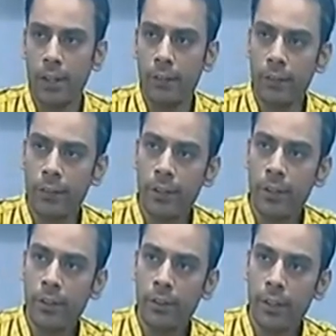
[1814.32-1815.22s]
first
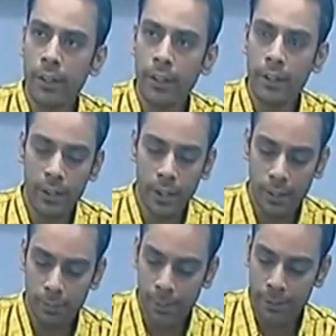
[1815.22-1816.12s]
year or second year they
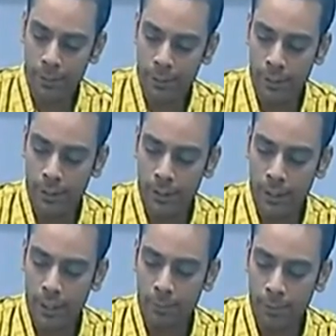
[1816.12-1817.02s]
have passed,
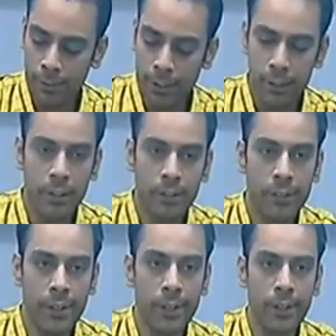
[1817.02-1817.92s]
their preceding years
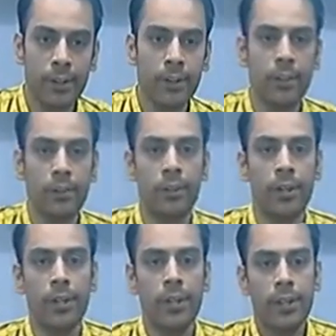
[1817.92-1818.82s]
they are not into
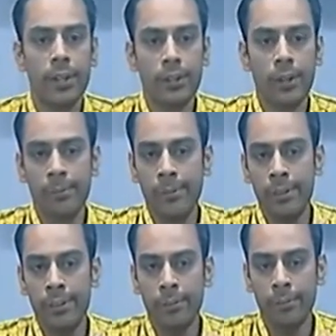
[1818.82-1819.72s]
a top
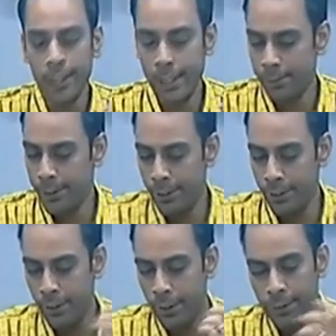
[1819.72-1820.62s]
position, but I am
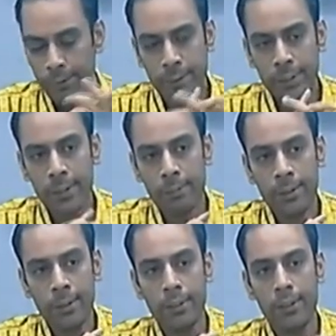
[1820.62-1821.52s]
sure once a
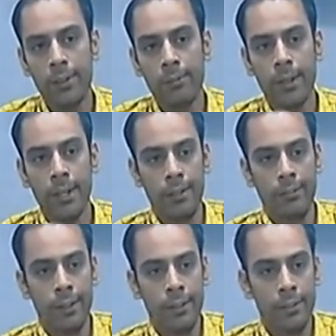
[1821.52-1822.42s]
alumni
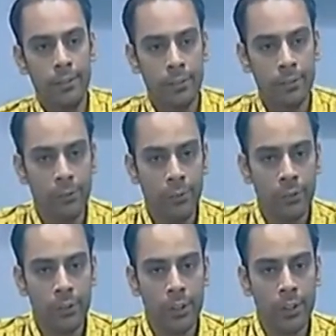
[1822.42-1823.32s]
that is into the
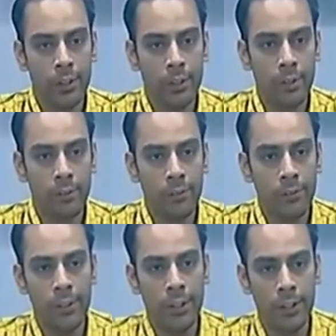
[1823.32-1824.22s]
fourth year or
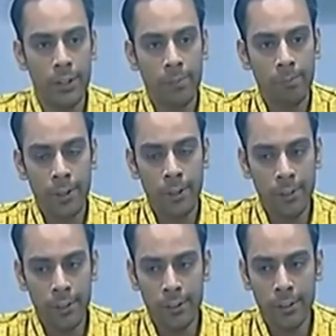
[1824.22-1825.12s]
fifth year of
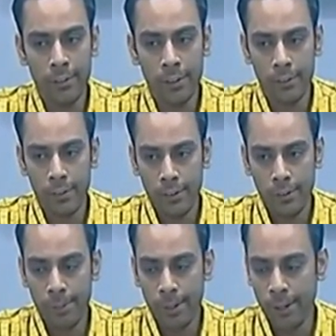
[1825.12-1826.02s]
their service,
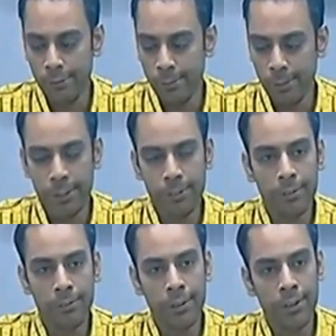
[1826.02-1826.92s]
after passing
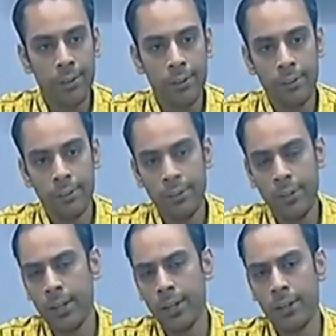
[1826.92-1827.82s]
from the organization,
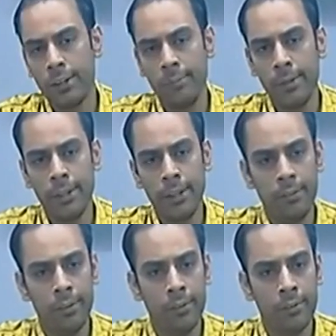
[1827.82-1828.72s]
they are at the middle
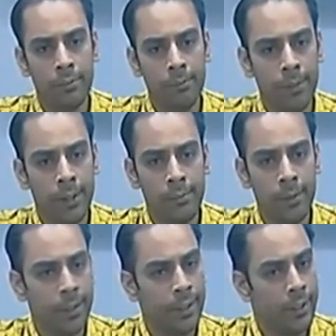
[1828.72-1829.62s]
level of
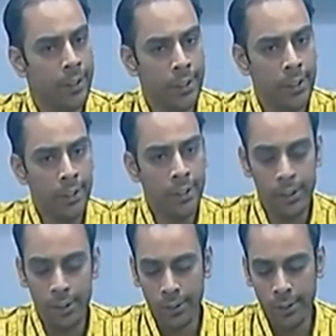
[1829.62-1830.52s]
management in
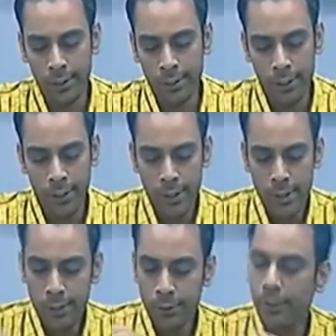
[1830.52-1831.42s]
their organization.
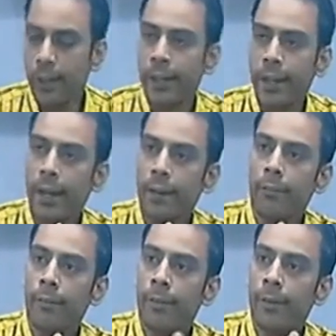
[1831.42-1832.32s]
You can
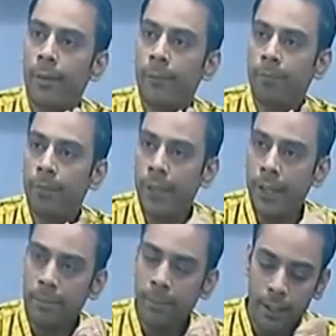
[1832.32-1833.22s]
have
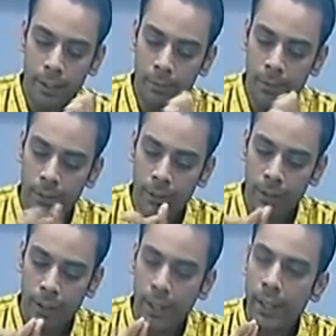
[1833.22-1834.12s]
their
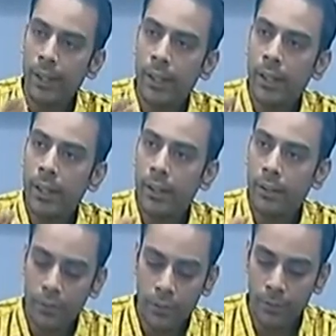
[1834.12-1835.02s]
participation and in
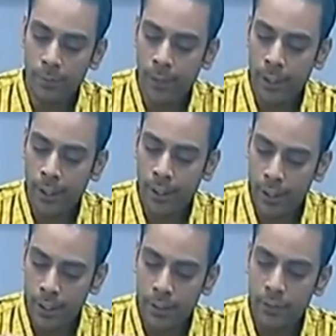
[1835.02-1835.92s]

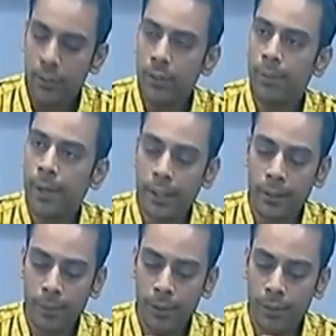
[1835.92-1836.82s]
their industry's
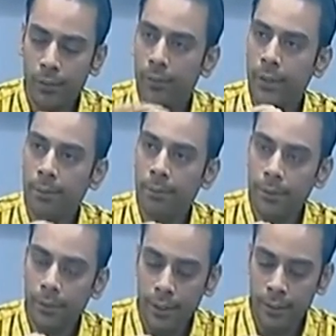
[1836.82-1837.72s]
participation. Through them,
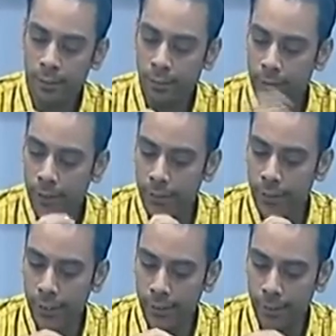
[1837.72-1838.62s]
you can involve their
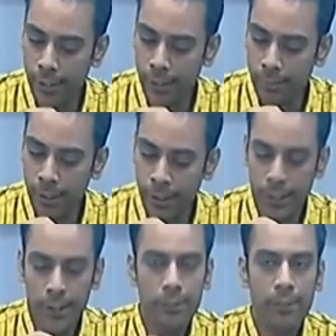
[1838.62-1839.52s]
senior management
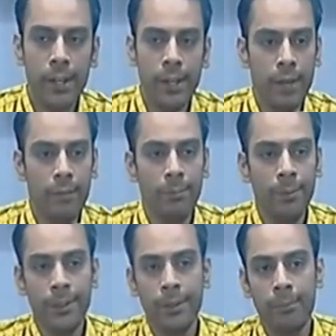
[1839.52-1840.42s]
and have a
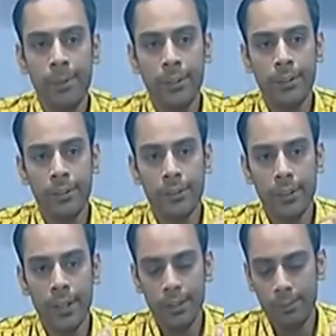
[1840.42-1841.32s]
pitch competitions
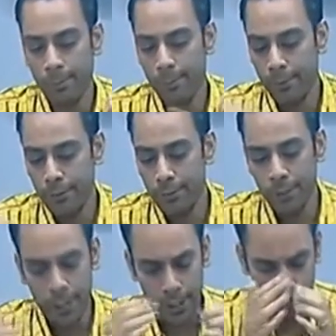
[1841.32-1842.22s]
as proposed
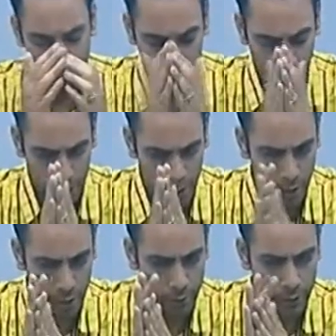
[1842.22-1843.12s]
by
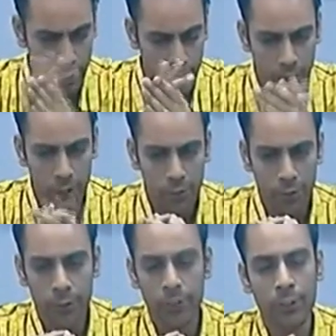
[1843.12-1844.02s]
Ravinder and
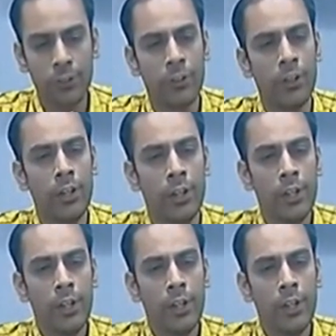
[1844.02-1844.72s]
Narendra sir yesterday.